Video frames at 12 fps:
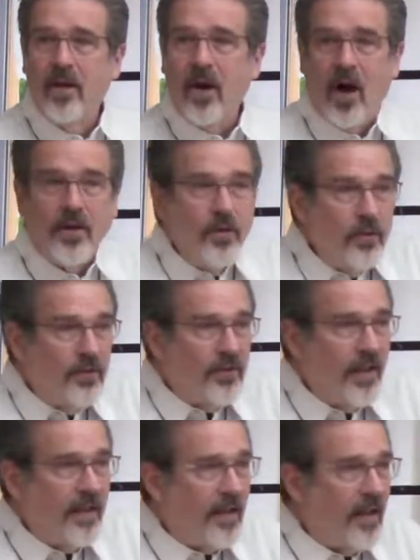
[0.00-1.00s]
Are you
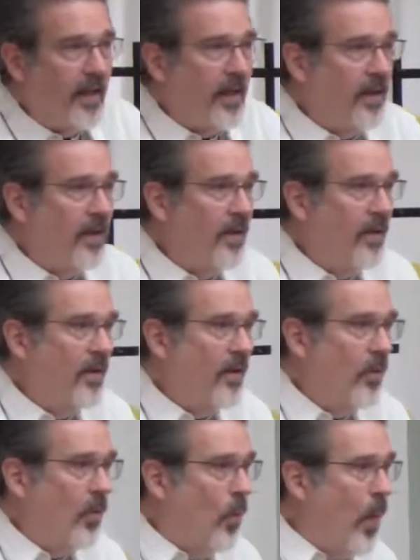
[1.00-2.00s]
seeking
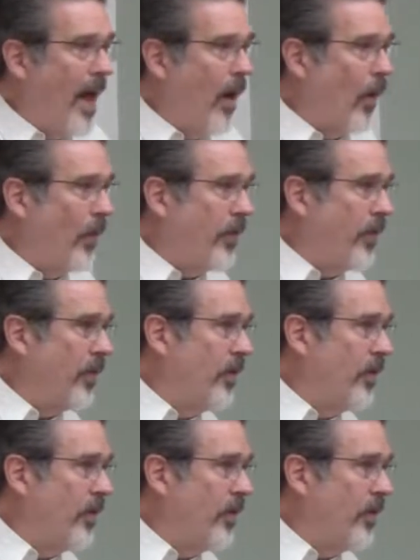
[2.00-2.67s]
wealth?